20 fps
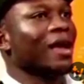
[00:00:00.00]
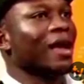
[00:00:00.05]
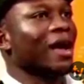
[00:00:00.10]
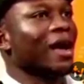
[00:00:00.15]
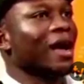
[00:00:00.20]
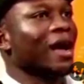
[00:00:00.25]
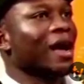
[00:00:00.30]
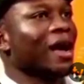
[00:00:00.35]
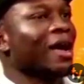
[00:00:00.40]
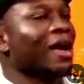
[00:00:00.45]

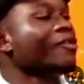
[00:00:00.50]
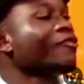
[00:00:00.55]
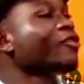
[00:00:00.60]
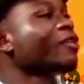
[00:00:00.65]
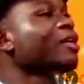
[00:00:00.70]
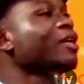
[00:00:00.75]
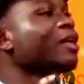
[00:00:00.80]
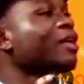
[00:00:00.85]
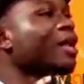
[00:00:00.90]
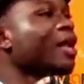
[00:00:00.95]
our
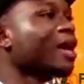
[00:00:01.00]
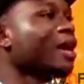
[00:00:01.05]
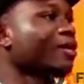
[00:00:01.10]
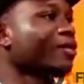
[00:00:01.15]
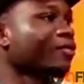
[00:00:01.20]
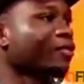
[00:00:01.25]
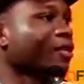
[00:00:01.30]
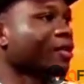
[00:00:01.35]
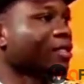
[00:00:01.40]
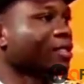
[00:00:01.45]
everyday
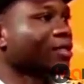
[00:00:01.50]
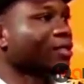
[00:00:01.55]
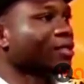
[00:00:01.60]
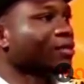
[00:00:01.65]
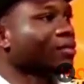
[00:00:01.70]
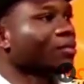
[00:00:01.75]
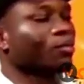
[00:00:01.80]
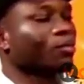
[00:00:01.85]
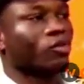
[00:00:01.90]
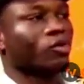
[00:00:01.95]
life is
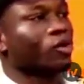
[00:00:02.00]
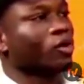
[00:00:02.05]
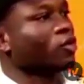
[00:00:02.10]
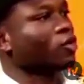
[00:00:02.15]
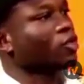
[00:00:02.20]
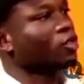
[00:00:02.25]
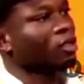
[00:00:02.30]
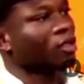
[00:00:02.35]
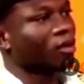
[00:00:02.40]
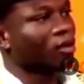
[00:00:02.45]

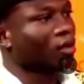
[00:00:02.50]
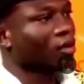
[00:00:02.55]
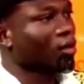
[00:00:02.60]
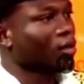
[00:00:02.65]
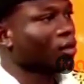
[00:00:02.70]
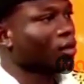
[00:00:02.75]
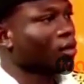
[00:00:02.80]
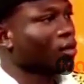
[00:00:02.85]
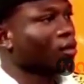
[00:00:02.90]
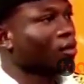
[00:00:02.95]
poetry. Mm
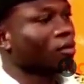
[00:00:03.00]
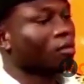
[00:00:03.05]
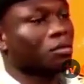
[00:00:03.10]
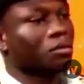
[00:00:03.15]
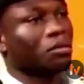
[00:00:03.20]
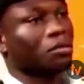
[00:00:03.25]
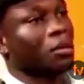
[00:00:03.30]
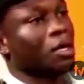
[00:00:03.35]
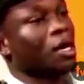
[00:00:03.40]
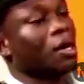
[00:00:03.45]

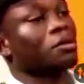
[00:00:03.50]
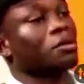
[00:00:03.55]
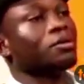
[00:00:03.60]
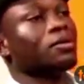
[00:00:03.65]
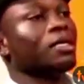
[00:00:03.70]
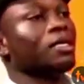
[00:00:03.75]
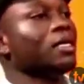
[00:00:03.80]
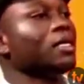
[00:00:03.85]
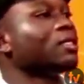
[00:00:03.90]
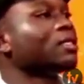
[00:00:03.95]
how we
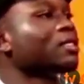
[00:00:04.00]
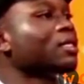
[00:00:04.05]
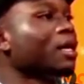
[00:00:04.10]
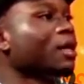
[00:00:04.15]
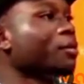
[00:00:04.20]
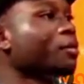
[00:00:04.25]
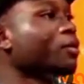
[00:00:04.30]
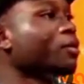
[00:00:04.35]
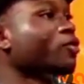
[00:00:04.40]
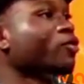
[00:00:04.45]
eat, how
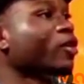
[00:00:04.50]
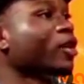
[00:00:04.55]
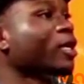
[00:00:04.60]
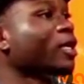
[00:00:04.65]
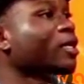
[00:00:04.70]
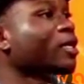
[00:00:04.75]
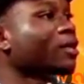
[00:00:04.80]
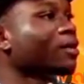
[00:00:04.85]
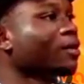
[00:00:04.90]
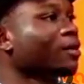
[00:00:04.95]
we
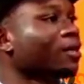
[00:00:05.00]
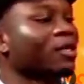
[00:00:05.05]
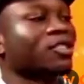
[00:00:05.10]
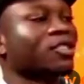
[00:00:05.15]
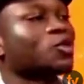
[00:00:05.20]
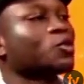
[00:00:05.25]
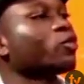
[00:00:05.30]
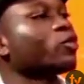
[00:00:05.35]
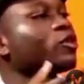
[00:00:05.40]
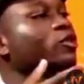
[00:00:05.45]
drink, there's
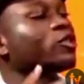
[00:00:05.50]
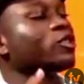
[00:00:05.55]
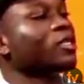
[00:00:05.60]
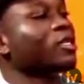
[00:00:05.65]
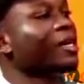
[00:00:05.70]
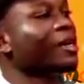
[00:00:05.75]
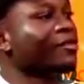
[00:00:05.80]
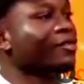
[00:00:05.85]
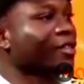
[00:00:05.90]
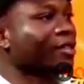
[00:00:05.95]
poetry in
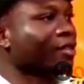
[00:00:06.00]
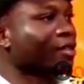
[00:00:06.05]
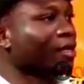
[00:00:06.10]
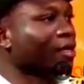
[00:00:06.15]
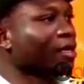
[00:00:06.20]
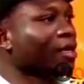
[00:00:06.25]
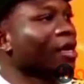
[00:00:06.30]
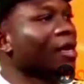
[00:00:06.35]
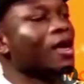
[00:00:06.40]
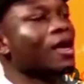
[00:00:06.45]
everything.
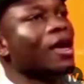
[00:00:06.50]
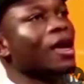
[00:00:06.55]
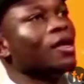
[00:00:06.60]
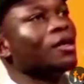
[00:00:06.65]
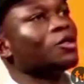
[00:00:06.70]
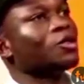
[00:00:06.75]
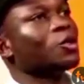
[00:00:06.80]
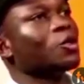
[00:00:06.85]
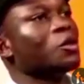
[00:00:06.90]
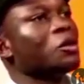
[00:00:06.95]
Mm. And
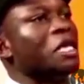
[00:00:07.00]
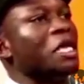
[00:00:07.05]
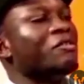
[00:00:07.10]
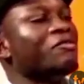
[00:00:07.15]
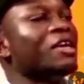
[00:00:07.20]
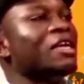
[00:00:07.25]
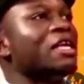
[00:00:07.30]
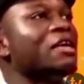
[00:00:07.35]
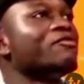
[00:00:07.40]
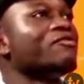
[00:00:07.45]
so
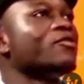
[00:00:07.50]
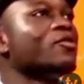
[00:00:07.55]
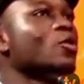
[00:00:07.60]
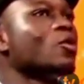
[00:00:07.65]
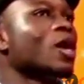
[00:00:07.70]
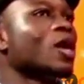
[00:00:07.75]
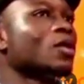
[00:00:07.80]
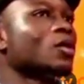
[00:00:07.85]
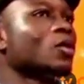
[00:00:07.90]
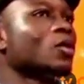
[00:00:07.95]
even if you
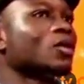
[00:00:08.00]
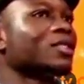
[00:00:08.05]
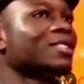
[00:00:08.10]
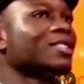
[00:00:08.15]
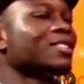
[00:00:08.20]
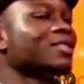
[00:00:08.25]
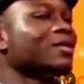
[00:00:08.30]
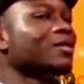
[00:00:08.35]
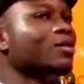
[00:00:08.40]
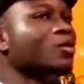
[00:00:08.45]
are
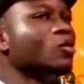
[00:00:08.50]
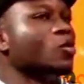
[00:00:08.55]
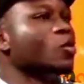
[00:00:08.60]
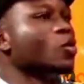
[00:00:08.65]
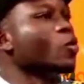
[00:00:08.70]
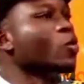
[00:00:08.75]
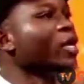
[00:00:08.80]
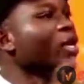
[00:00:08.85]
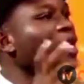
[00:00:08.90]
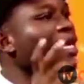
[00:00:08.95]
not
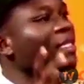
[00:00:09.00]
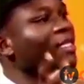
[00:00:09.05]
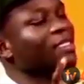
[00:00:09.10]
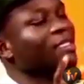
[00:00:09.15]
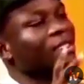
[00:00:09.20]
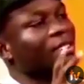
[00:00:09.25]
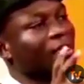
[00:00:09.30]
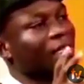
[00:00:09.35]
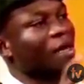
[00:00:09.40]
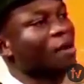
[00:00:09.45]
doing it
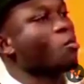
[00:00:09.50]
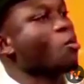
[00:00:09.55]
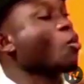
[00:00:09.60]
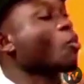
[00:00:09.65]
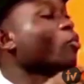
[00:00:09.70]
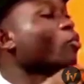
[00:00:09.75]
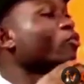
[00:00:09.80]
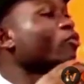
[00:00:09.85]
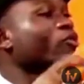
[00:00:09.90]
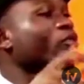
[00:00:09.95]
in a more
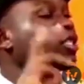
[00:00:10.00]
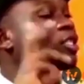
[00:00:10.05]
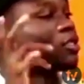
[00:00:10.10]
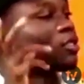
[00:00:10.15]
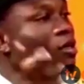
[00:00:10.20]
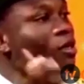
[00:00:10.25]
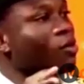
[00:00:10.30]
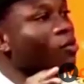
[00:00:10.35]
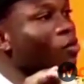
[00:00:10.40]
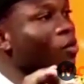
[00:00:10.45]

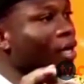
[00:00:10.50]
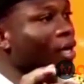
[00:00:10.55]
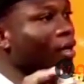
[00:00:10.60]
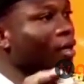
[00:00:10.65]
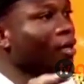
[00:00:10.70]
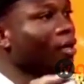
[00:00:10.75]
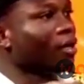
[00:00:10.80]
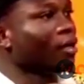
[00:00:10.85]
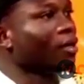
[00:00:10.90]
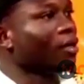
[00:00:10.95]
professional way, mm.
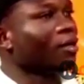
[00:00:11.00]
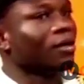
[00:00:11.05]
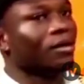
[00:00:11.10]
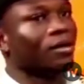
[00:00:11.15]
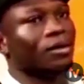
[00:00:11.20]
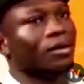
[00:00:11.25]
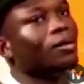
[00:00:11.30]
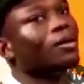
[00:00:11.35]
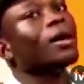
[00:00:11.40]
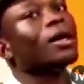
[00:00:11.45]

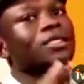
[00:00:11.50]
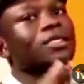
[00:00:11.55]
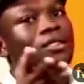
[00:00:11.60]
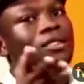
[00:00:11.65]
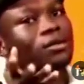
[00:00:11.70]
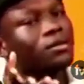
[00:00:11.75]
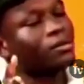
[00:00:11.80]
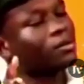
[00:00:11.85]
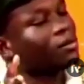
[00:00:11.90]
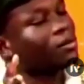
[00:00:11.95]
you are
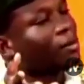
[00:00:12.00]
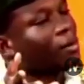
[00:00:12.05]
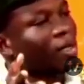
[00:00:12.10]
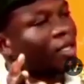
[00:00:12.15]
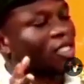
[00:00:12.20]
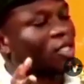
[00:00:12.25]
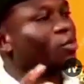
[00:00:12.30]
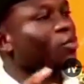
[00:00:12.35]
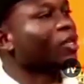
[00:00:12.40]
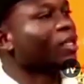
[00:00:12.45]
still
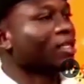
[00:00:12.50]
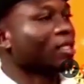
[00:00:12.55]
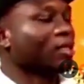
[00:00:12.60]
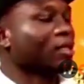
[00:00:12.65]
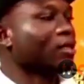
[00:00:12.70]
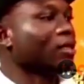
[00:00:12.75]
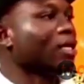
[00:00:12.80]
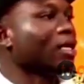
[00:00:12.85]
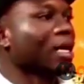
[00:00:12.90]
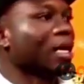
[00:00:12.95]

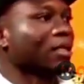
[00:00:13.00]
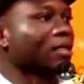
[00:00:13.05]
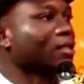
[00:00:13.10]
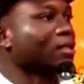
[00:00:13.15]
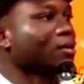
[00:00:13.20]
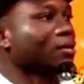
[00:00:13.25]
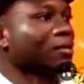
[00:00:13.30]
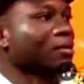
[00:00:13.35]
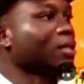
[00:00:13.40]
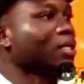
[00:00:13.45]
expressing the art,
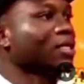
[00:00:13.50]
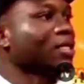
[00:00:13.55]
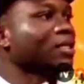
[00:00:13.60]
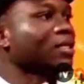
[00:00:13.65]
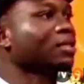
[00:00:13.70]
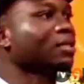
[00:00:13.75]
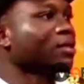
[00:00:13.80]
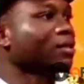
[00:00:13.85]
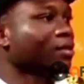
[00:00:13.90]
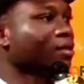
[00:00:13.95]
which is,
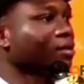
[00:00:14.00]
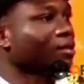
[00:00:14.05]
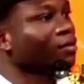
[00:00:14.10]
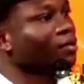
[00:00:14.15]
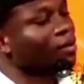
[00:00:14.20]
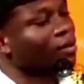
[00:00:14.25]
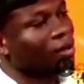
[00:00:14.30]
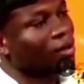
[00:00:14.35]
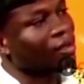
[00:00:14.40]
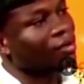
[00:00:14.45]
mm.
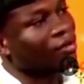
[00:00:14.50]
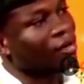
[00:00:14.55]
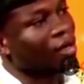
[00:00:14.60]
which is fine.